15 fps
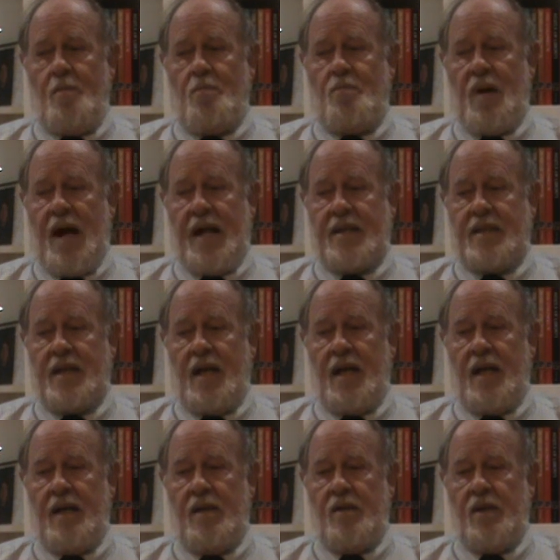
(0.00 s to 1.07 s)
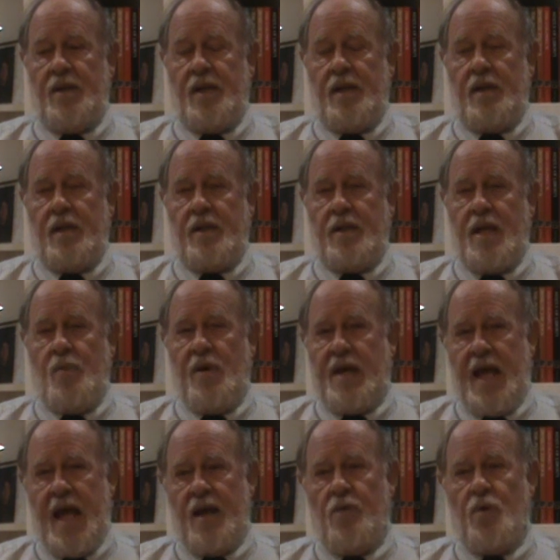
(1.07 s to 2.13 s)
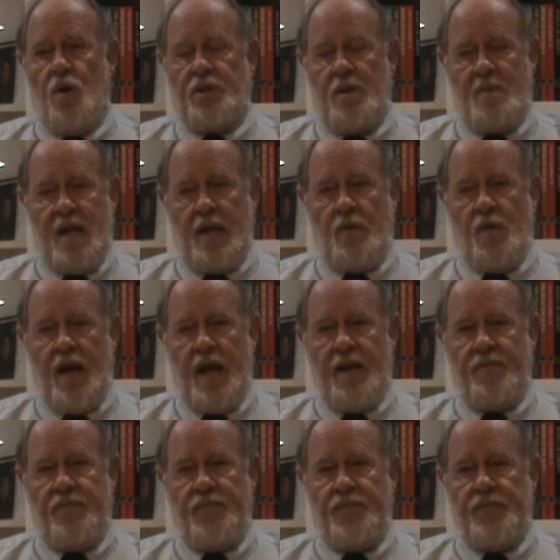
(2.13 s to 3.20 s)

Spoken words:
But they went ahead and wrote them anyway.